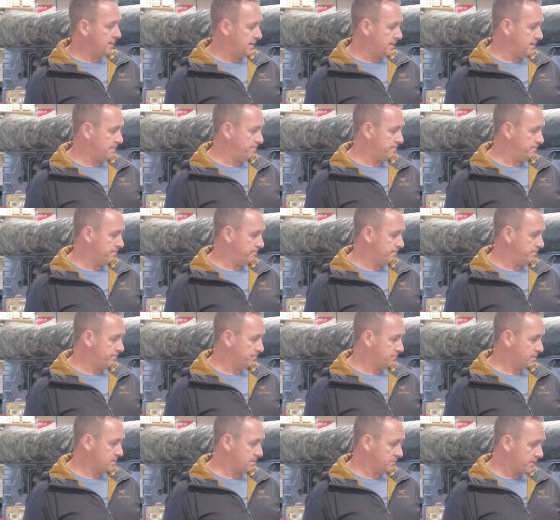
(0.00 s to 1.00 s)
um,
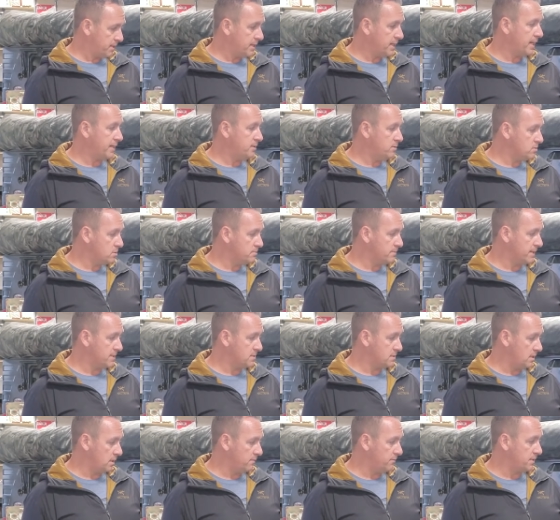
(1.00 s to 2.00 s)
something I use
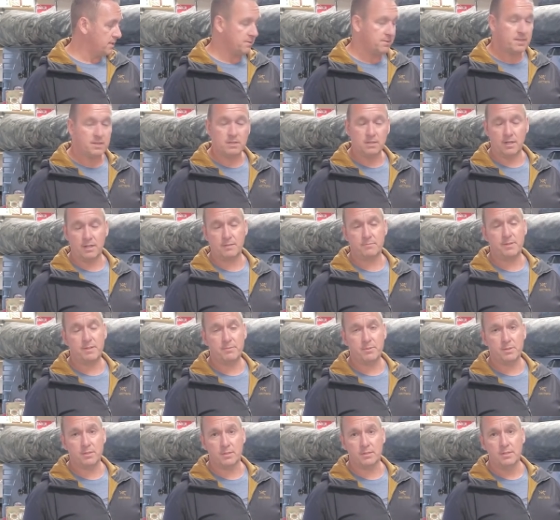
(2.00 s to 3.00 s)
myself, and I think a lot of
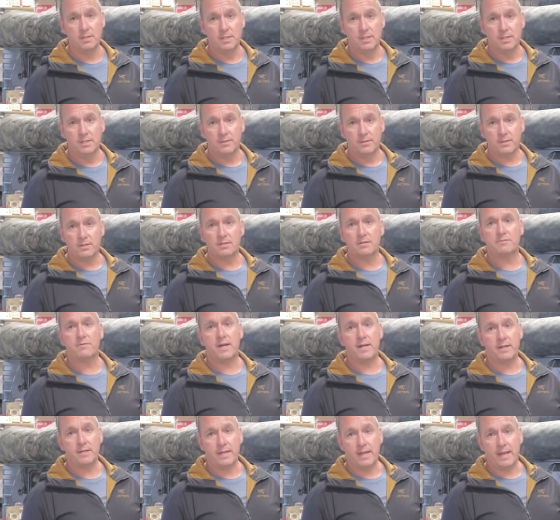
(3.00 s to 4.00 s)
people are they're going to
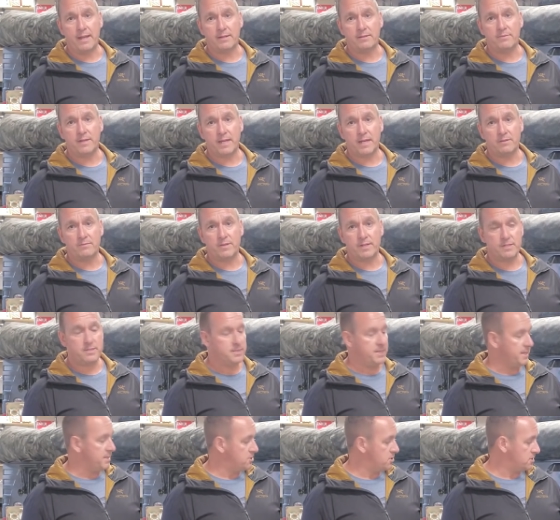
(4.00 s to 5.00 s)
find it ad
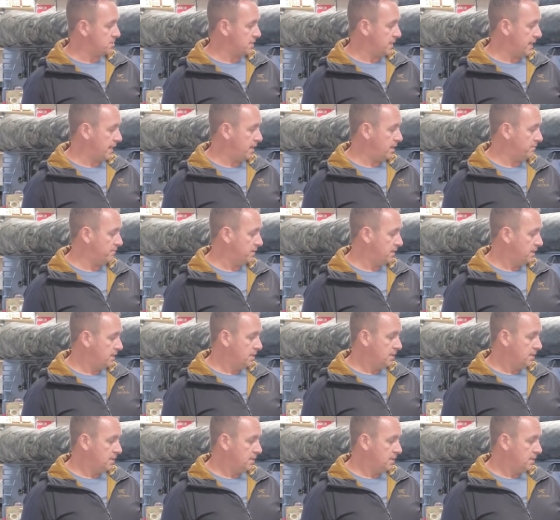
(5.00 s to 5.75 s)
advantageous to have,